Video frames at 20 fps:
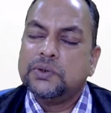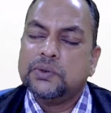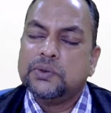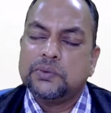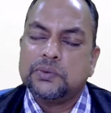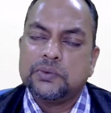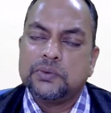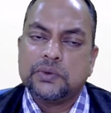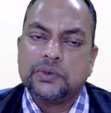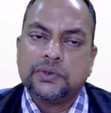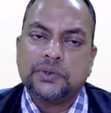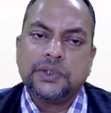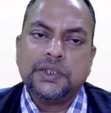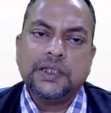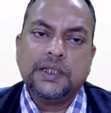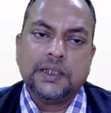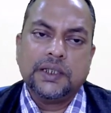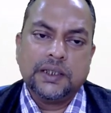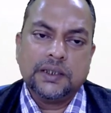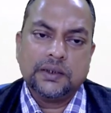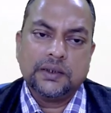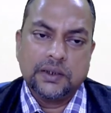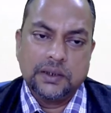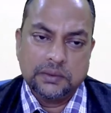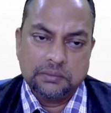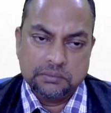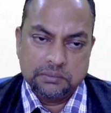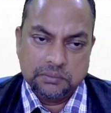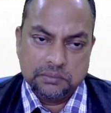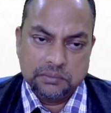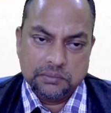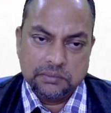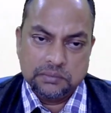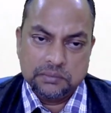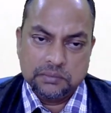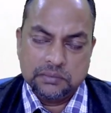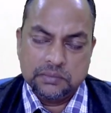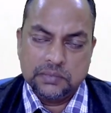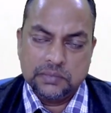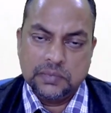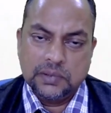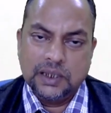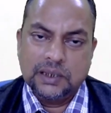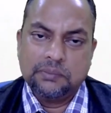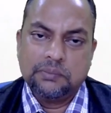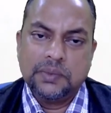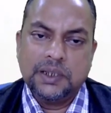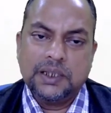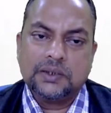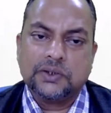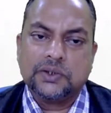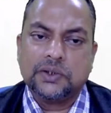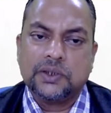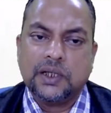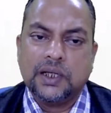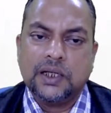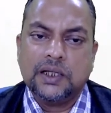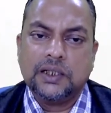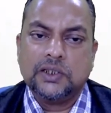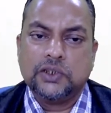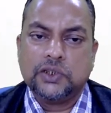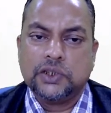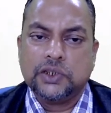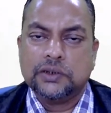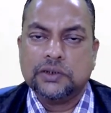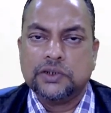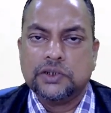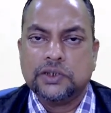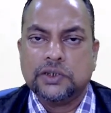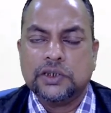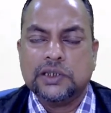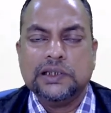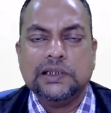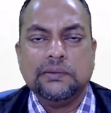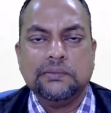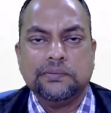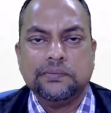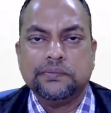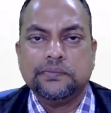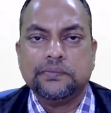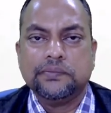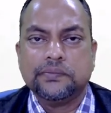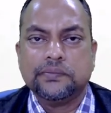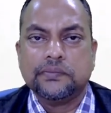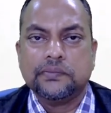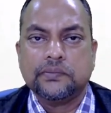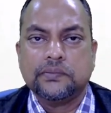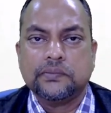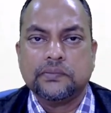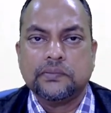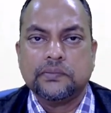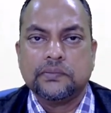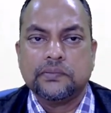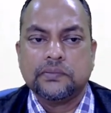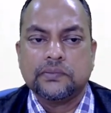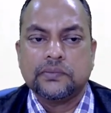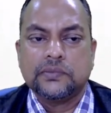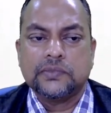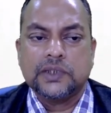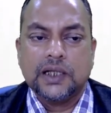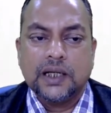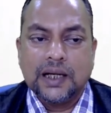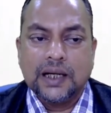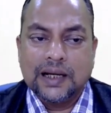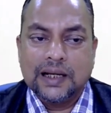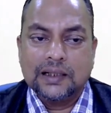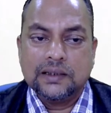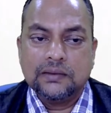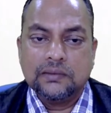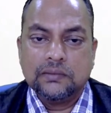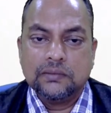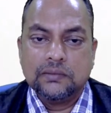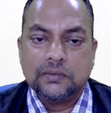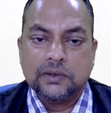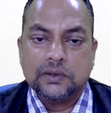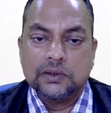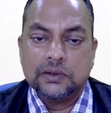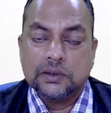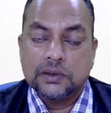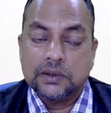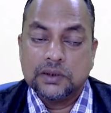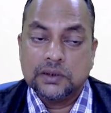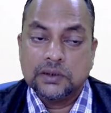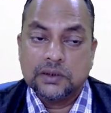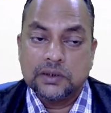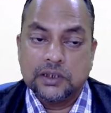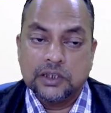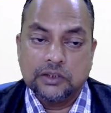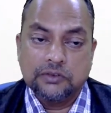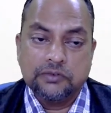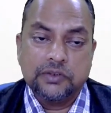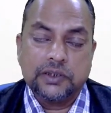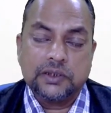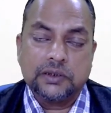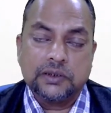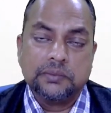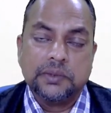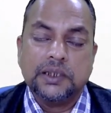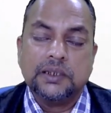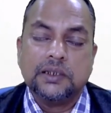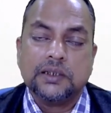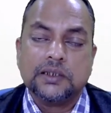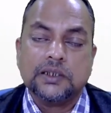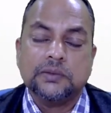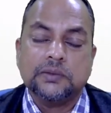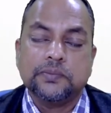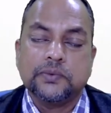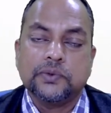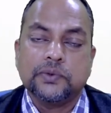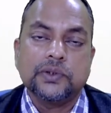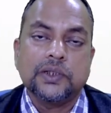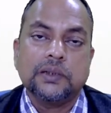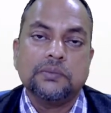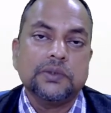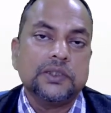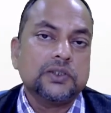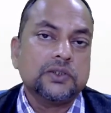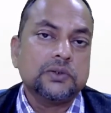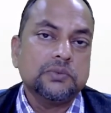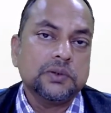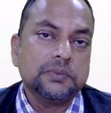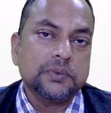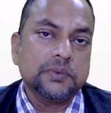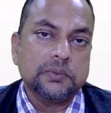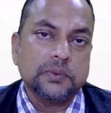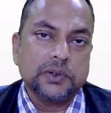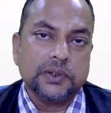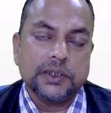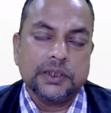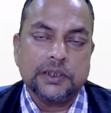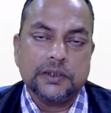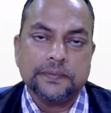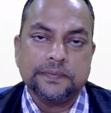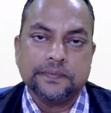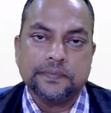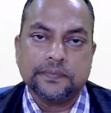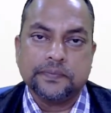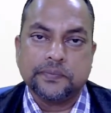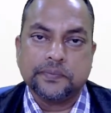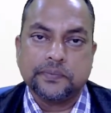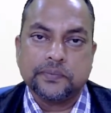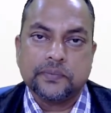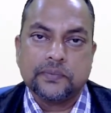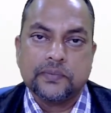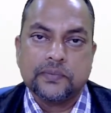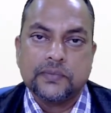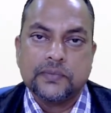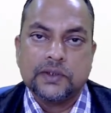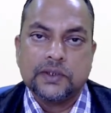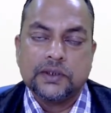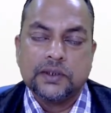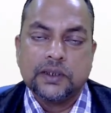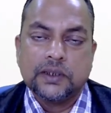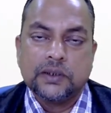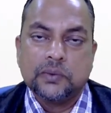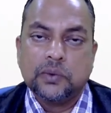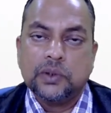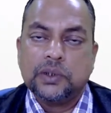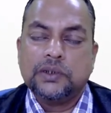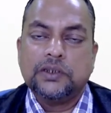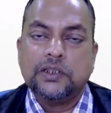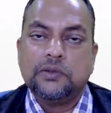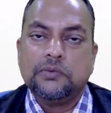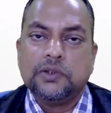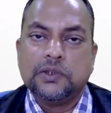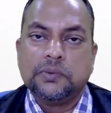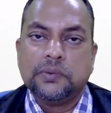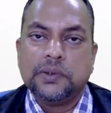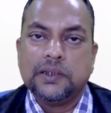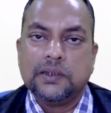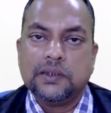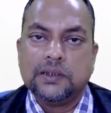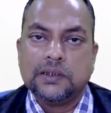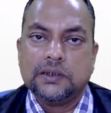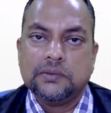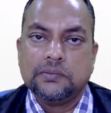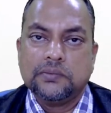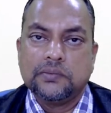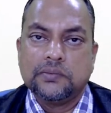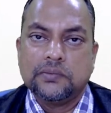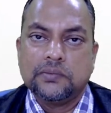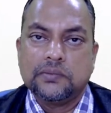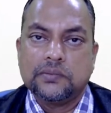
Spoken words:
to create a mixed age team, and this reverse mentorship program is to be promoted. What is reverse mentorship?